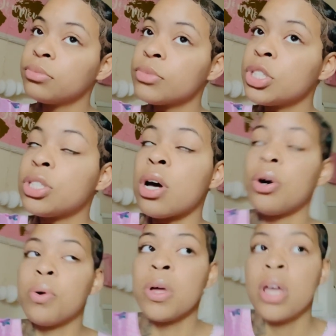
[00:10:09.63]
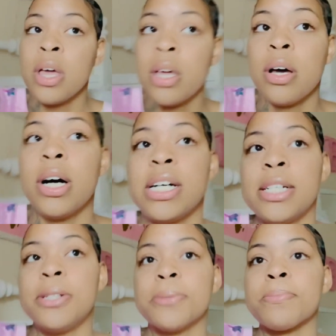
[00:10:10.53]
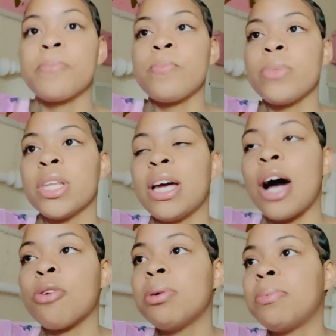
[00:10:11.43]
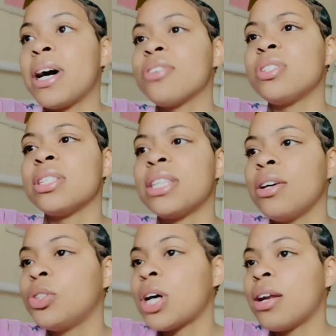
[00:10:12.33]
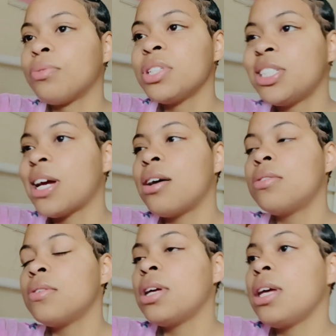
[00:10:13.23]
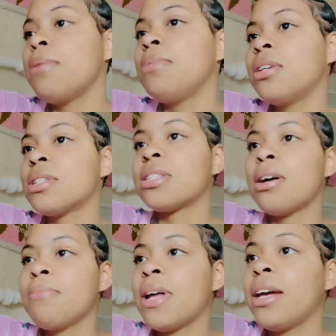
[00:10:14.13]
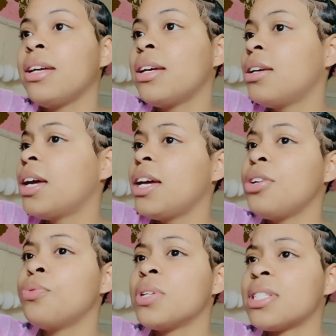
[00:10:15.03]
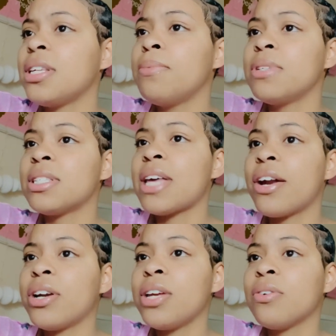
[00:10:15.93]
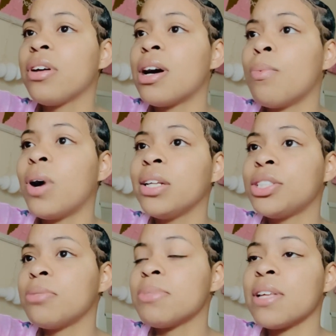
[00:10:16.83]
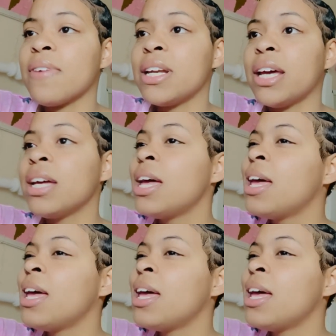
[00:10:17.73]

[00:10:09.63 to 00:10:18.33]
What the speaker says: So, I remember I used to still try to reach out and be on something like, hey, you want to see him this Saturday? You can come watch him, stuff like that.